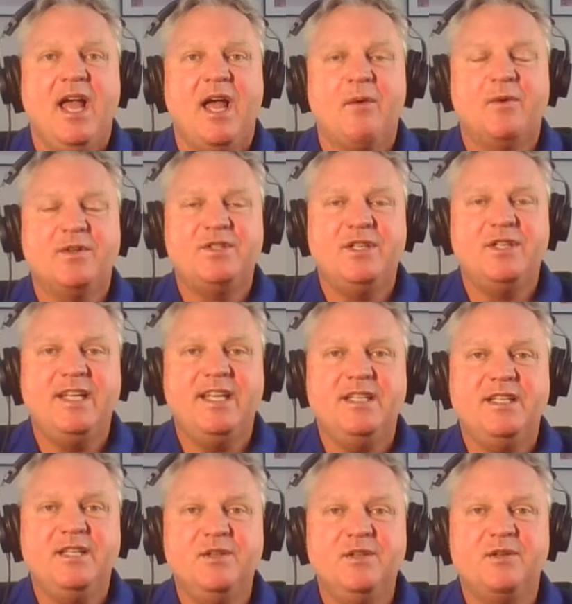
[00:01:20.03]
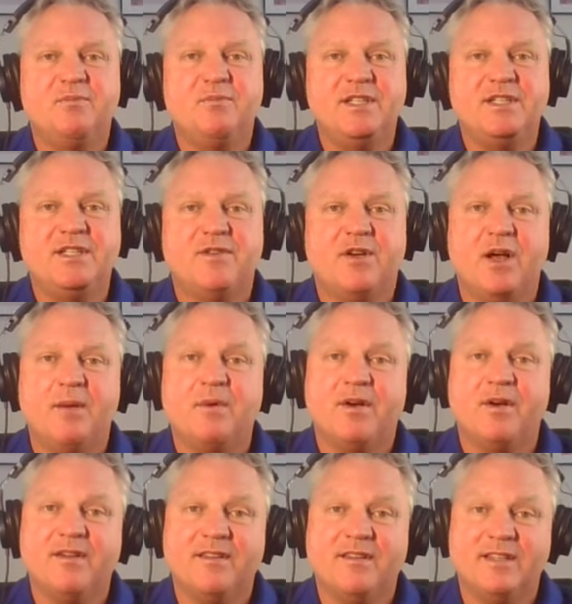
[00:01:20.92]
And what you need to do in beach
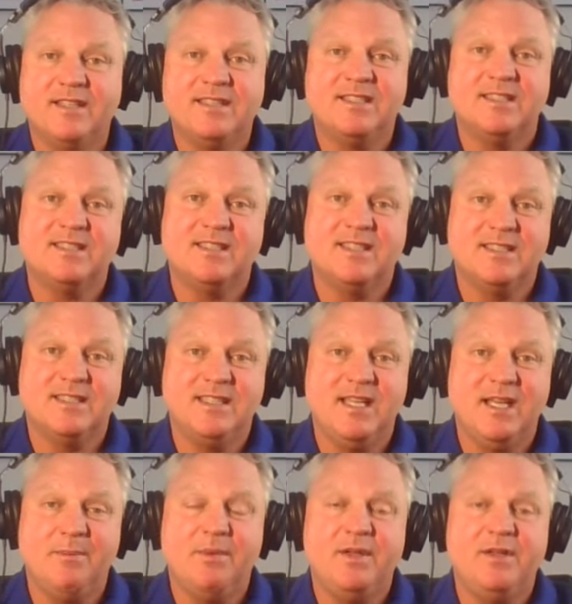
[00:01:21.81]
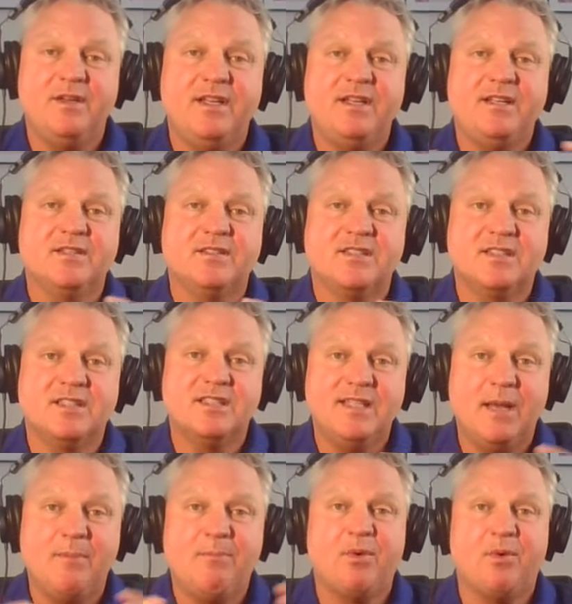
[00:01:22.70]
volleyball, and this is the tip, you need to
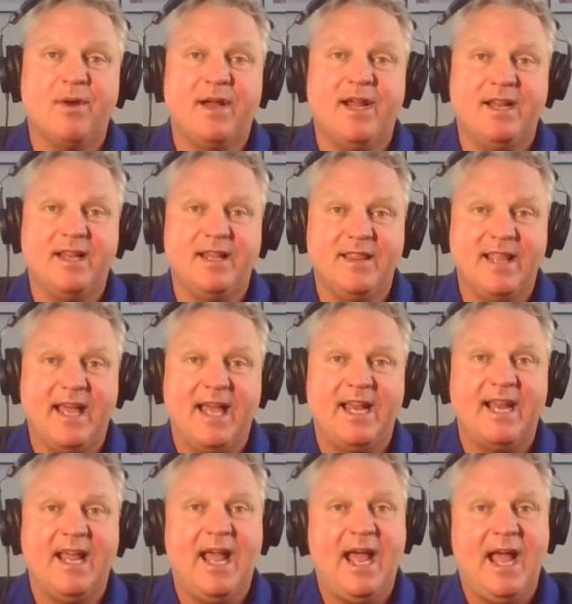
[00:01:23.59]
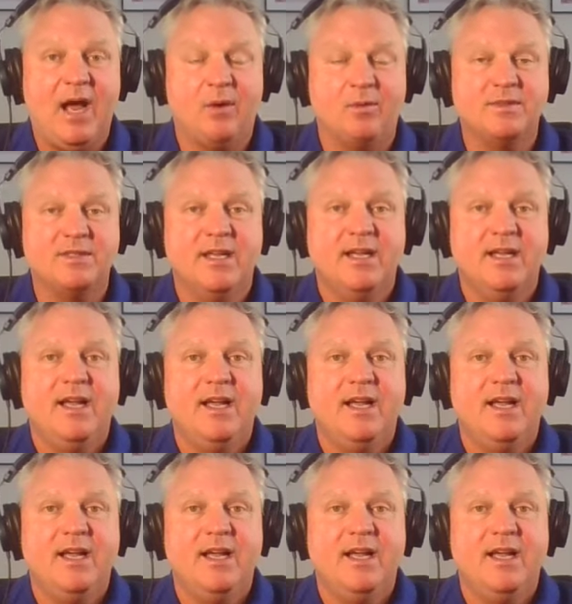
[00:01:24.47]
separate that out.